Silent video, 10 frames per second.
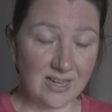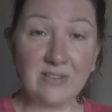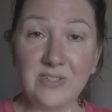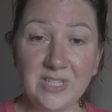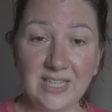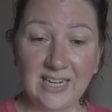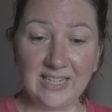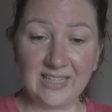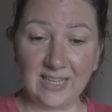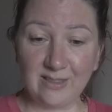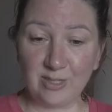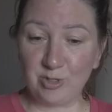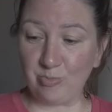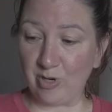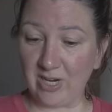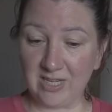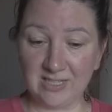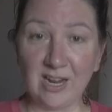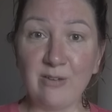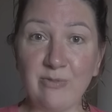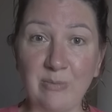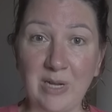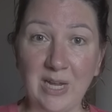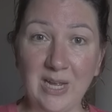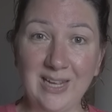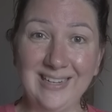I've decided that the spray is not for me.